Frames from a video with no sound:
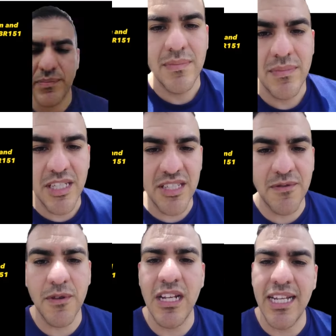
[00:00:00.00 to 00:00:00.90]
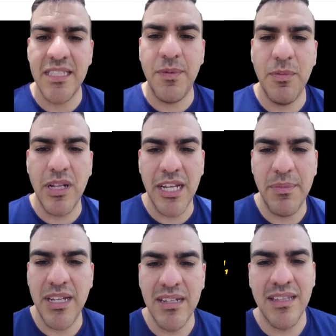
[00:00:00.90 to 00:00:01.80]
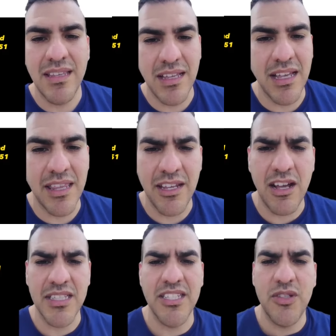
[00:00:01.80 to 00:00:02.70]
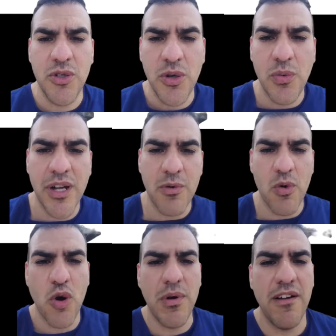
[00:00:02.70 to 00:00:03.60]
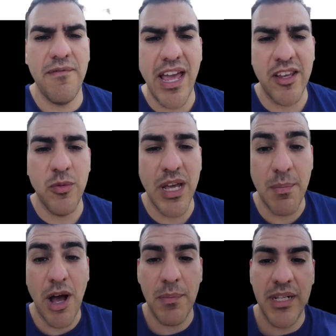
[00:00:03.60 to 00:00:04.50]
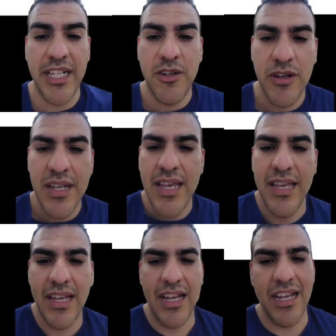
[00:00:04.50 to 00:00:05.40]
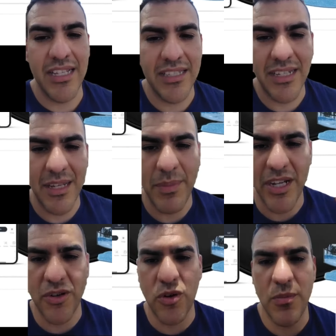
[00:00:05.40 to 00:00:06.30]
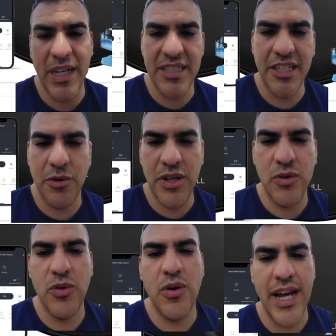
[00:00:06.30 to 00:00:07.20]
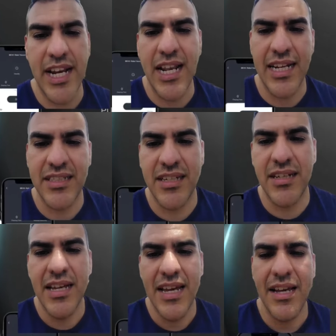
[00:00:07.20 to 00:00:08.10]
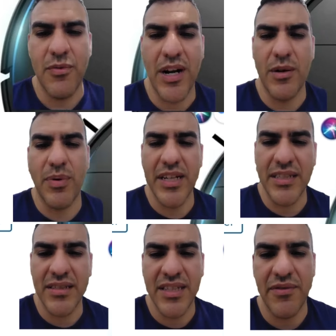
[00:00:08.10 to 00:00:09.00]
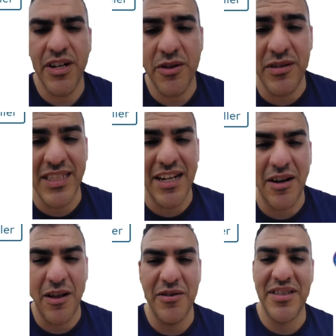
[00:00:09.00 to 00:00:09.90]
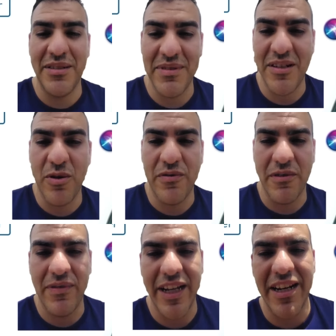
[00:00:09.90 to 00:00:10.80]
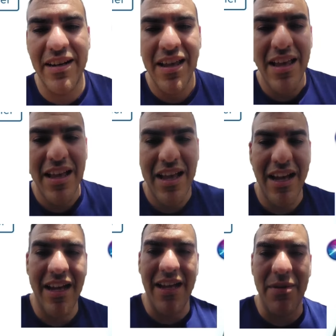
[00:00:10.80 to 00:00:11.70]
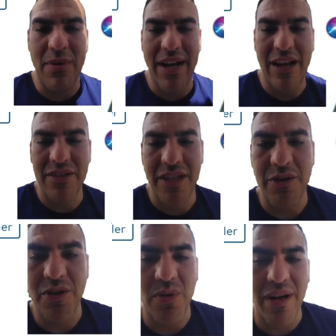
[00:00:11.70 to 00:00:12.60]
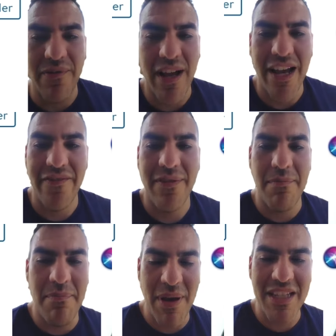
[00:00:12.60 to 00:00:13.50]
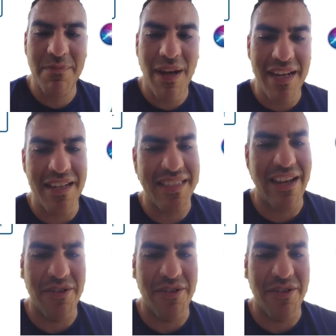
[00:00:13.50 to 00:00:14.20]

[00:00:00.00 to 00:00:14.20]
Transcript: This is for the lazy people like me. The ONSON 2-in-1 robot vacuum and mop cleaner. It can be controlled by Siri, Google, and Alexa. Regular price is $710. Seems a little overinflated. Right now it's $125. Best Buy does have a